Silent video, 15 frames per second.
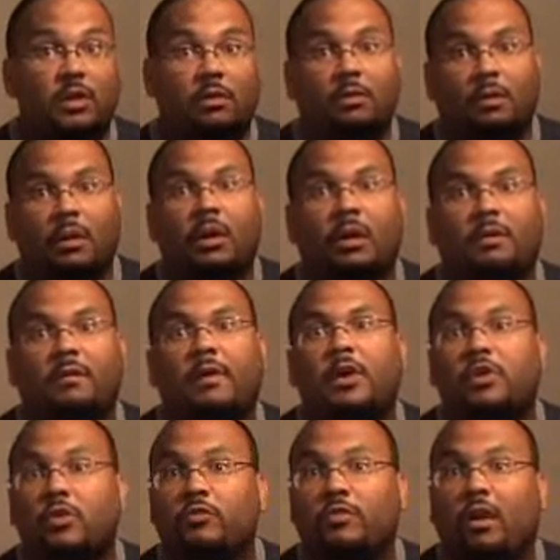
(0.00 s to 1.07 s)
though,
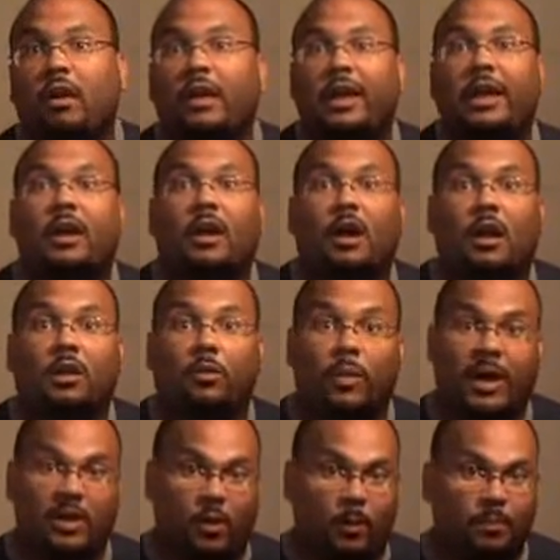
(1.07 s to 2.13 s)
of Utah and
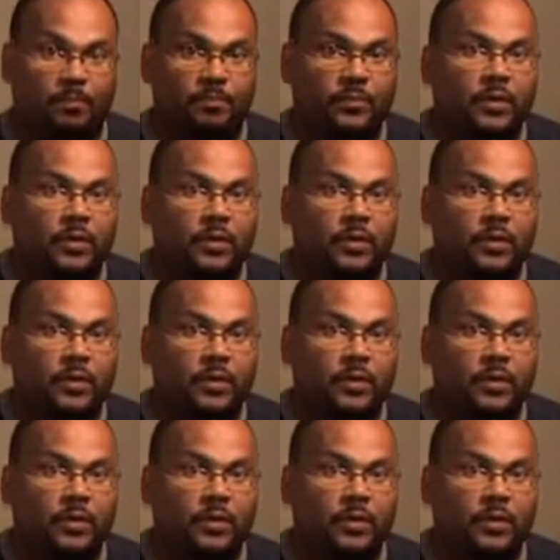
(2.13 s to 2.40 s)
Colorado.